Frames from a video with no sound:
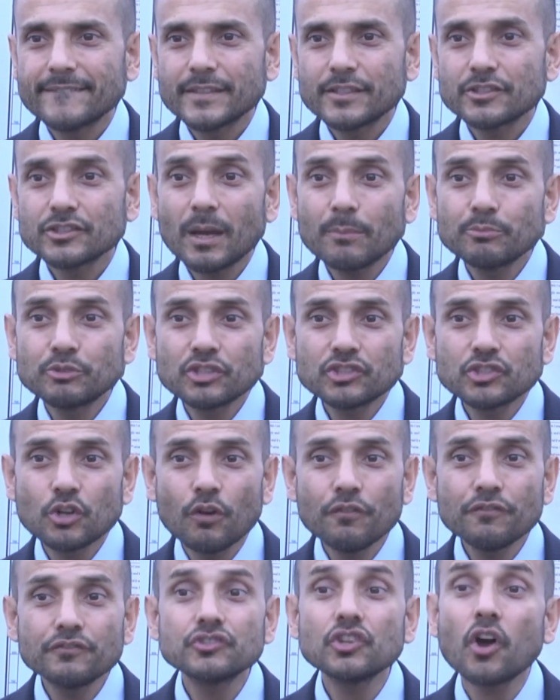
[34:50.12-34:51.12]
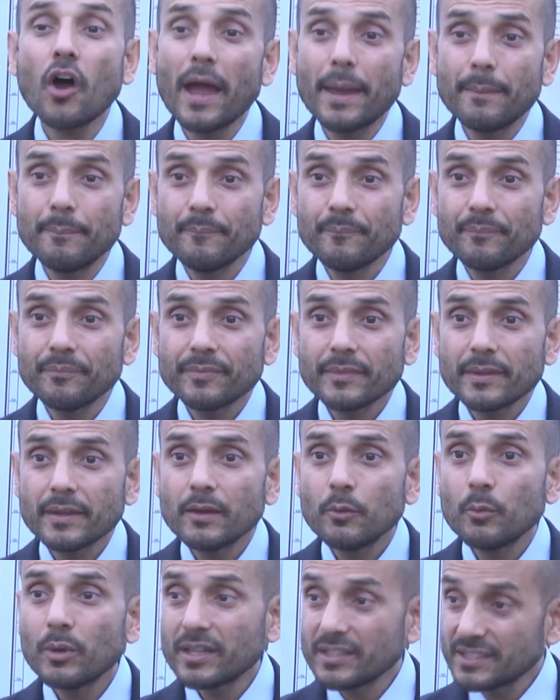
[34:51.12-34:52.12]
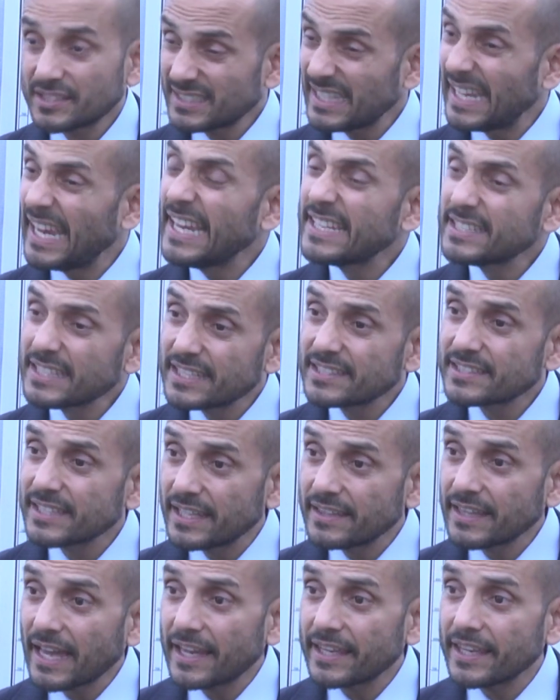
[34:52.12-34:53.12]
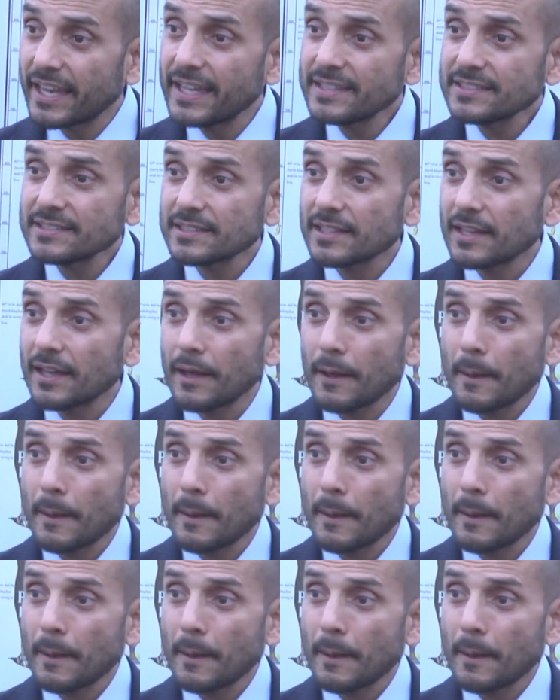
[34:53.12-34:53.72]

Subject of time. We can easily see that, yes?